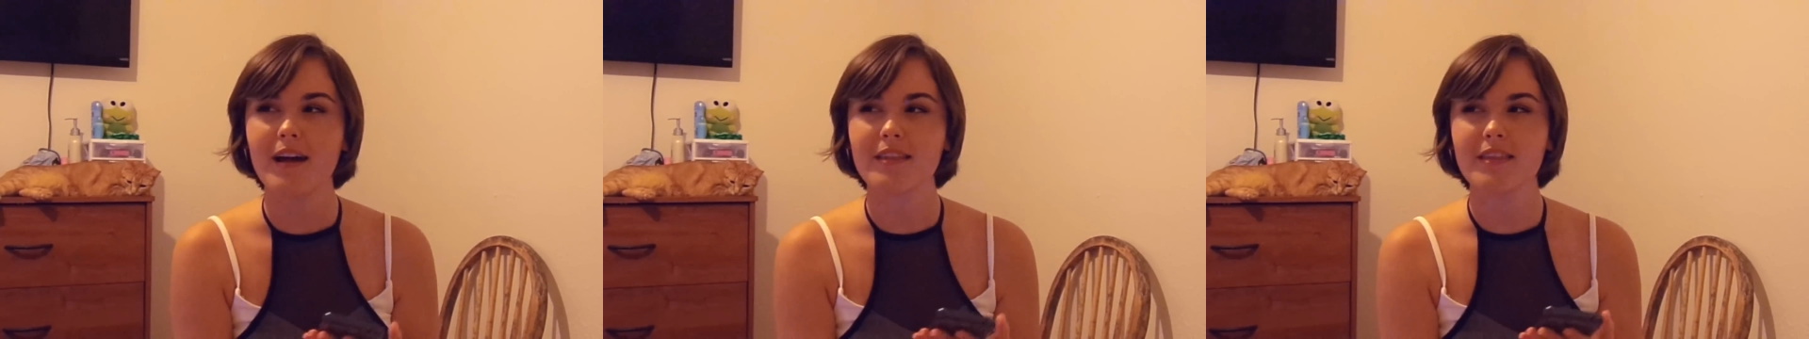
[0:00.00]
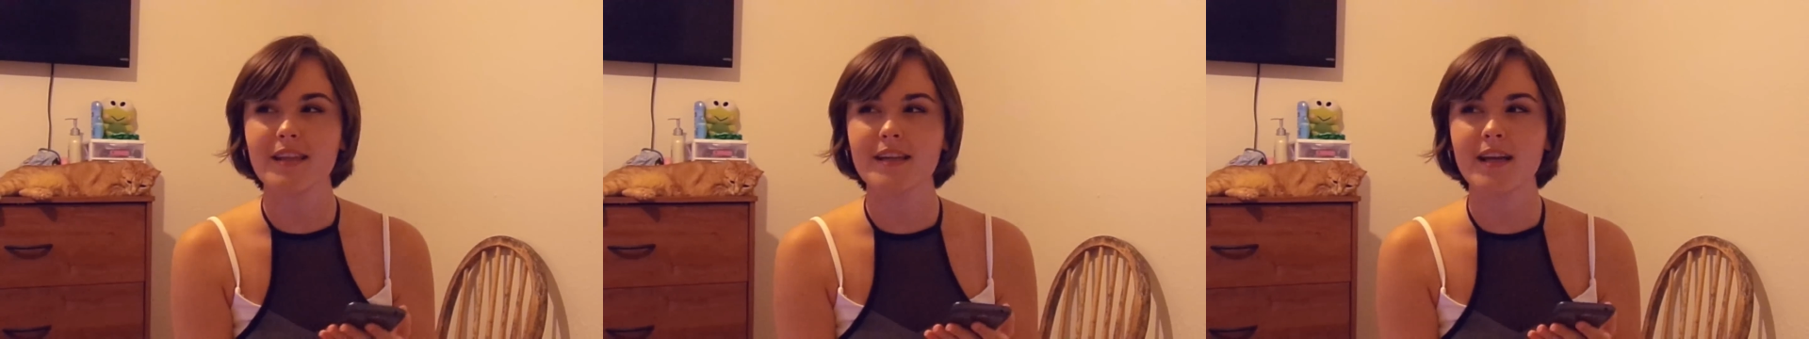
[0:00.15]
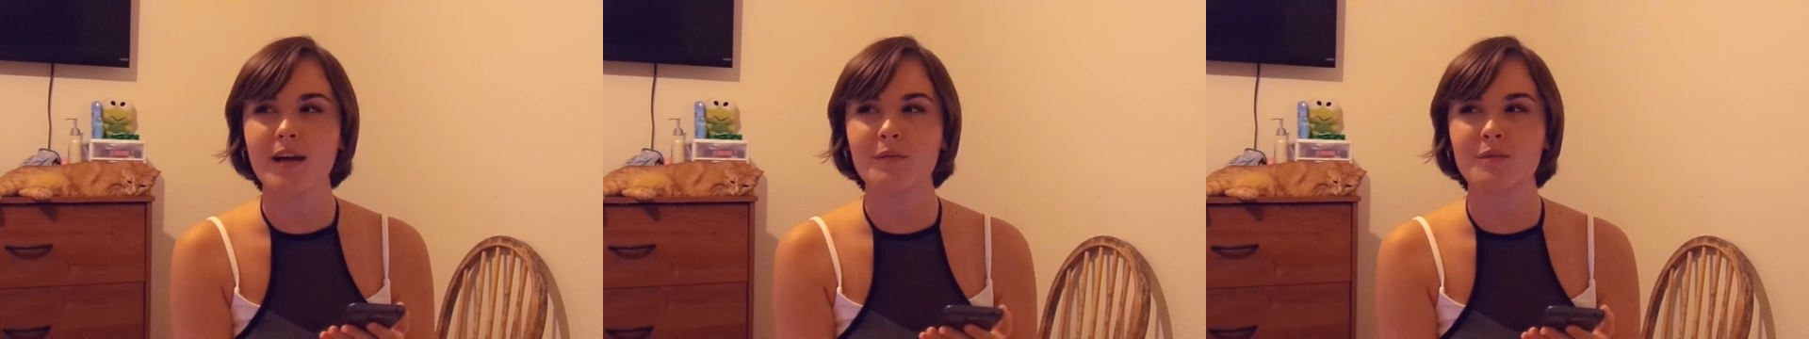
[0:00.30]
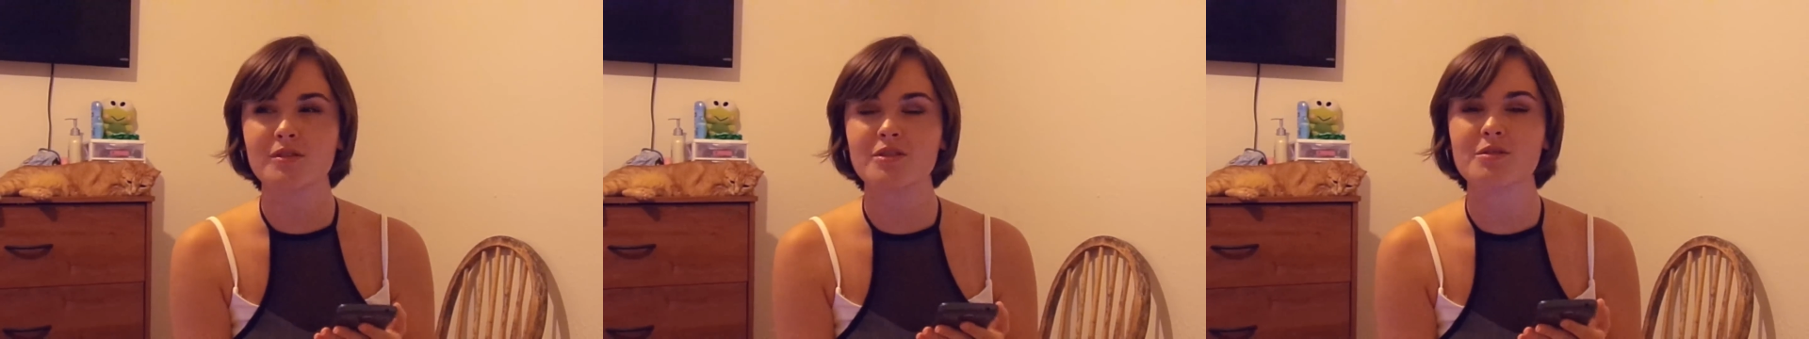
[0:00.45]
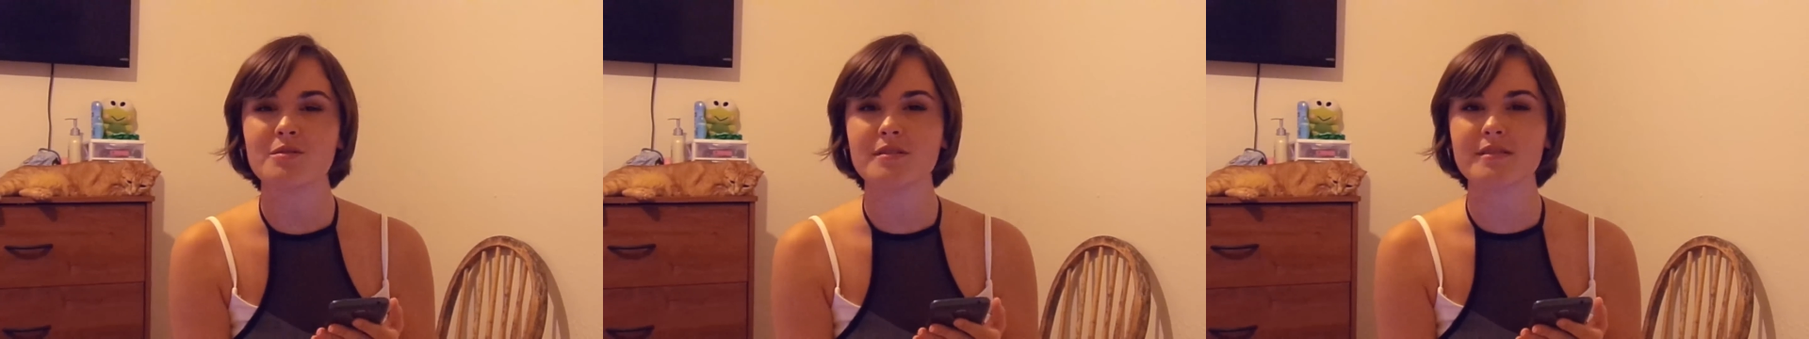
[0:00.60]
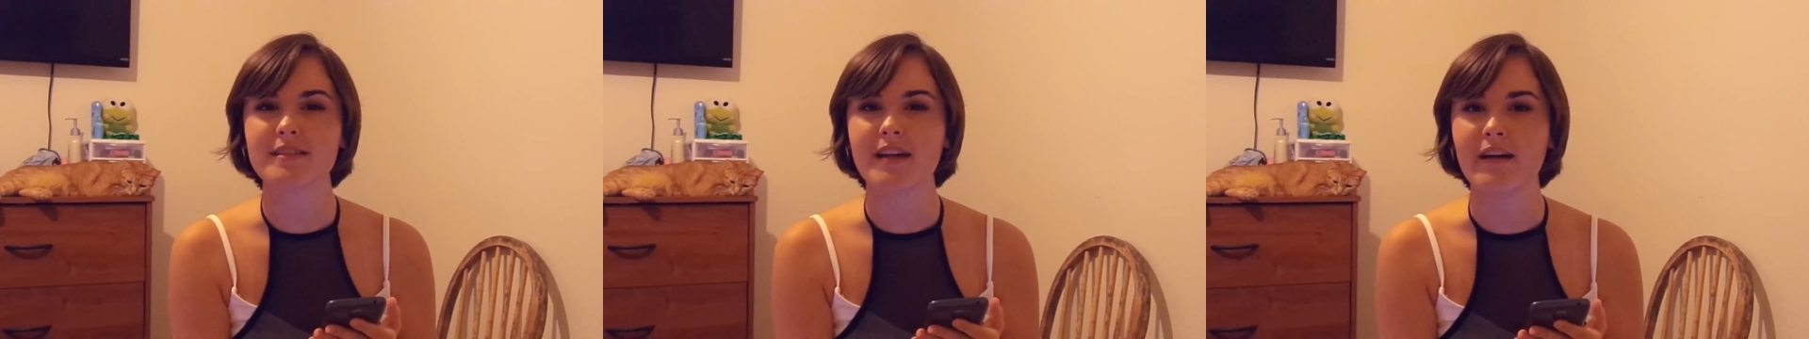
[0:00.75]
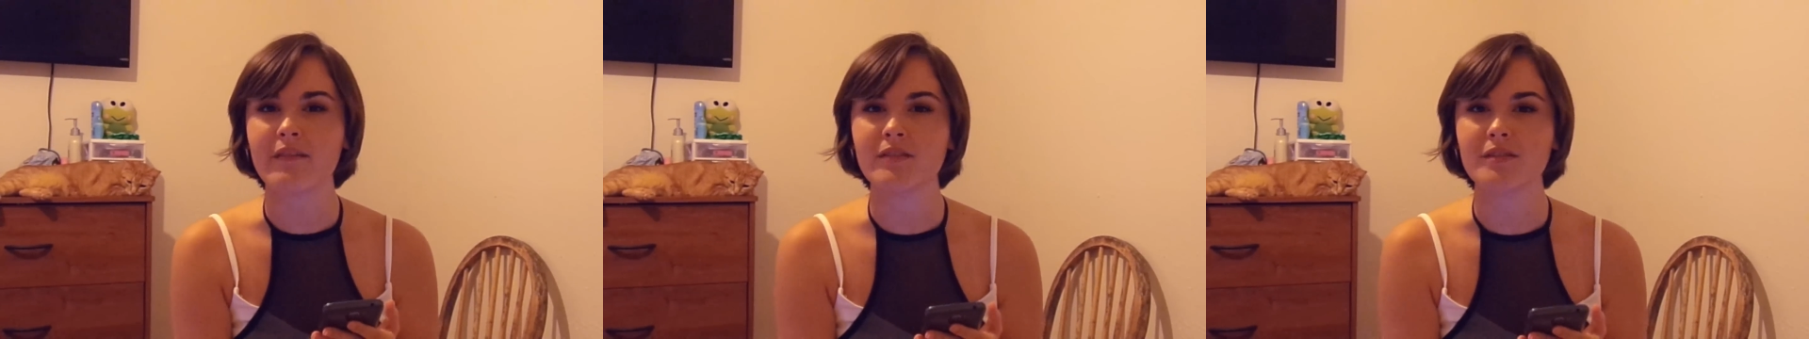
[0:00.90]
think I would choose
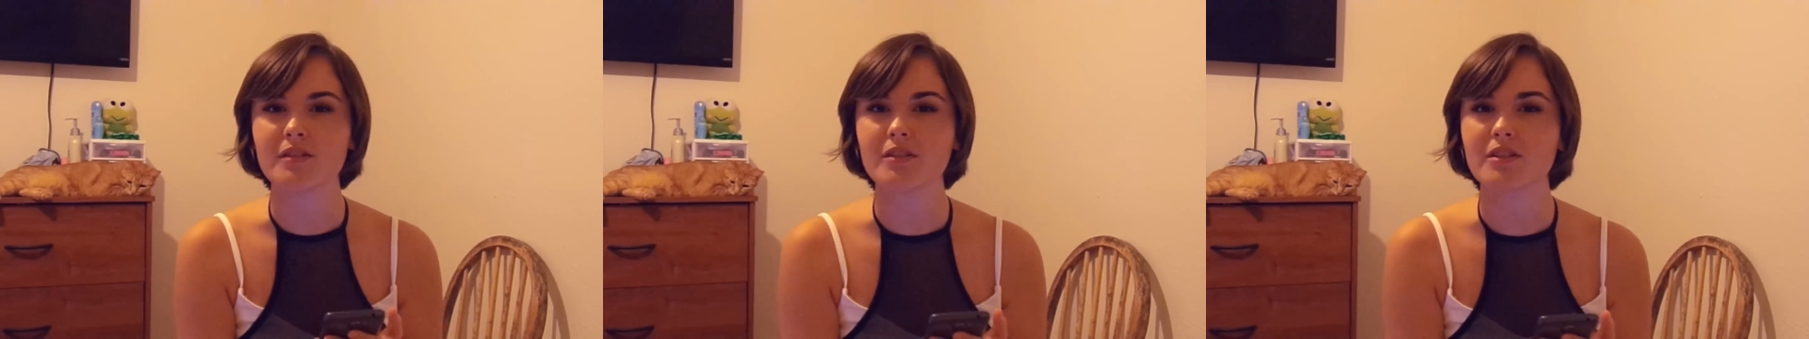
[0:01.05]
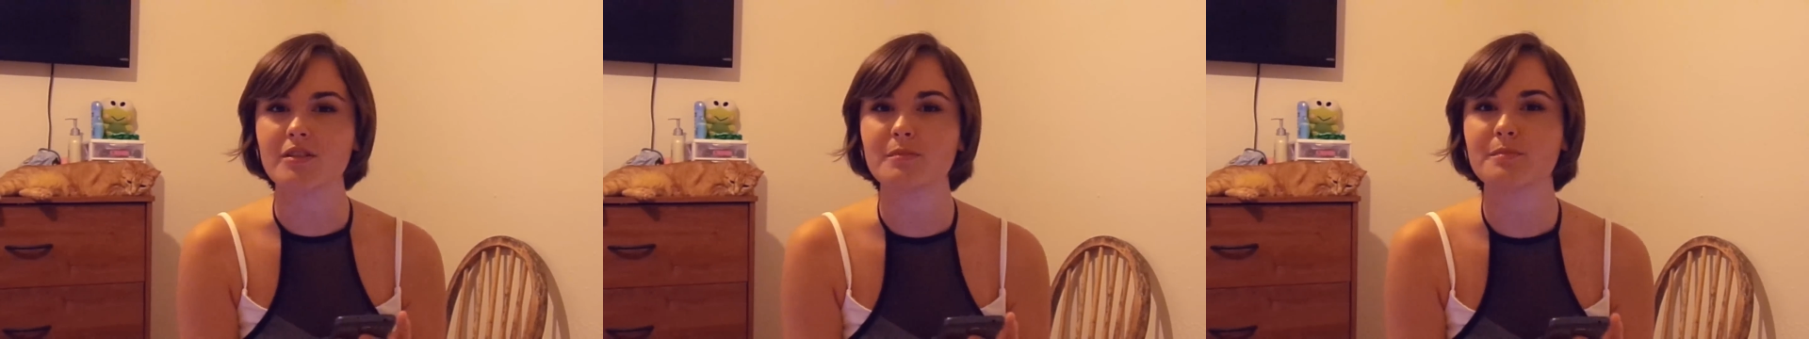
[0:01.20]
lavender.